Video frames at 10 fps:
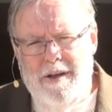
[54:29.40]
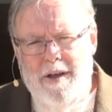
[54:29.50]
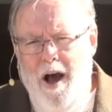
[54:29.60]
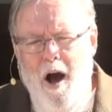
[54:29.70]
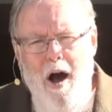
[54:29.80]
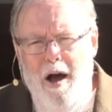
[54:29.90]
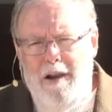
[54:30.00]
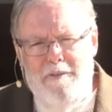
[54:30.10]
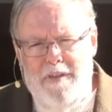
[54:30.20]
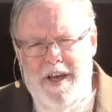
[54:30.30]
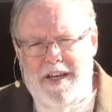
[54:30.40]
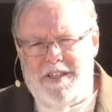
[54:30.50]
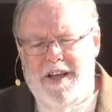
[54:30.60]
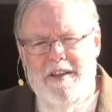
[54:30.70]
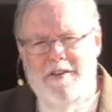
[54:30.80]
All of this,
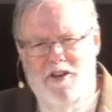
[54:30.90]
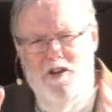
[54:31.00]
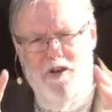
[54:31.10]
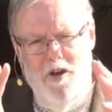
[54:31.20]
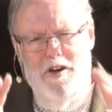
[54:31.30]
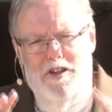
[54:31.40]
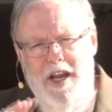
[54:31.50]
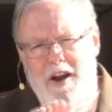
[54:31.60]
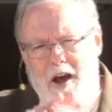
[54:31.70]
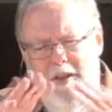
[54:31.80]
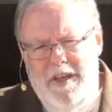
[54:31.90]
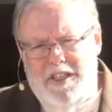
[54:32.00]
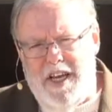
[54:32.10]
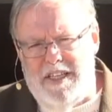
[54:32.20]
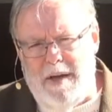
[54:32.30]
do you understand? All of these
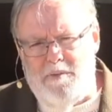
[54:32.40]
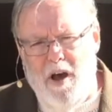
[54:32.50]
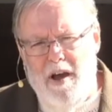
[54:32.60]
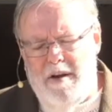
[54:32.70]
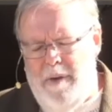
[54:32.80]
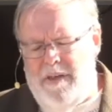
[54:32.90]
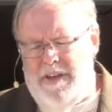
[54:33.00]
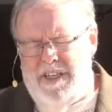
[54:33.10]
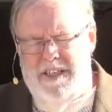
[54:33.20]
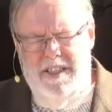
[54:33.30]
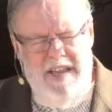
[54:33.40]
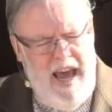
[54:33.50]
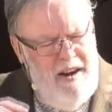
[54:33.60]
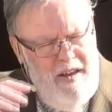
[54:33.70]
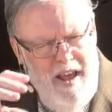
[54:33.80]
things I'm talking about, these things, it's
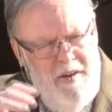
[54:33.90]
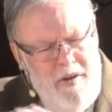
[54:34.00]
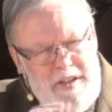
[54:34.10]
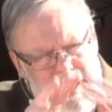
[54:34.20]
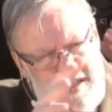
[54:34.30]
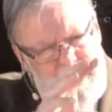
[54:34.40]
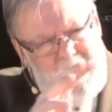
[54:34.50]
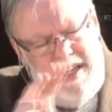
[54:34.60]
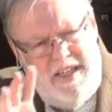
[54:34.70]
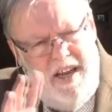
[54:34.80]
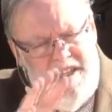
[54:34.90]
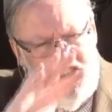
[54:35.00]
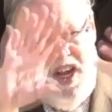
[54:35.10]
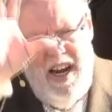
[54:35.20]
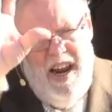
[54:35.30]
kind of, well, it's, it's, it's
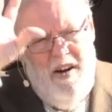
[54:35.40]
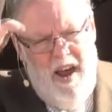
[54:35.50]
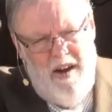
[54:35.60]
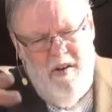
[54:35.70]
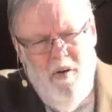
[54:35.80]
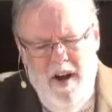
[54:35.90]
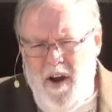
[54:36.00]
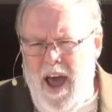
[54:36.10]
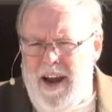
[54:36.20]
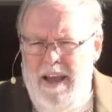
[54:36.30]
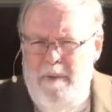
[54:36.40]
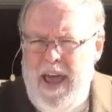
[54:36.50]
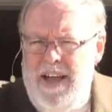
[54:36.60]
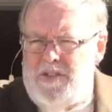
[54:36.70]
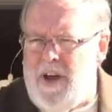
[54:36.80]
unseen. I don't, I don't really know how to get my
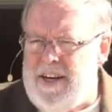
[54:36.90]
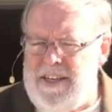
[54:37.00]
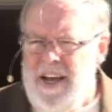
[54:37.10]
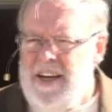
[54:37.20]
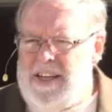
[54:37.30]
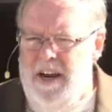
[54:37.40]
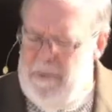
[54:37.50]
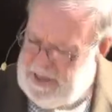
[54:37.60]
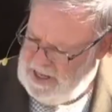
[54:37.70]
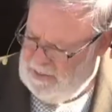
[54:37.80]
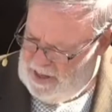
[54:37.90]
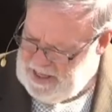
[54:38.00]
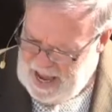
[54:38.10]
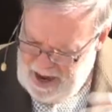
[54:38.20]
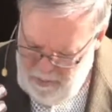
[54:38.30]
hands around it, Terry, but some, it
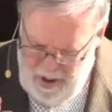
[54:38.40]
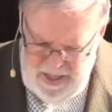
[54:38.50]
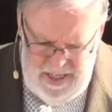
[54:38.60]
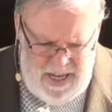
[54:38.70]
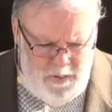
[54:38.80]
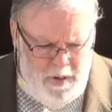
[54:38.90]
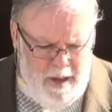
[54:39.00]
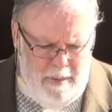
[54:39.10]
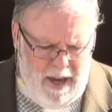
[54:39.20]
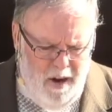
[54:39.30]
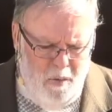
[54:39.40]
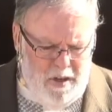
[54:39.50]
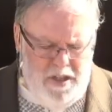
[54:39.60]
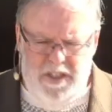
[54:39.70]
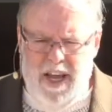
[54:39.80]
kind of resonates within me. I know what
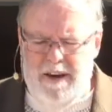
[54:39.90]
you're saying.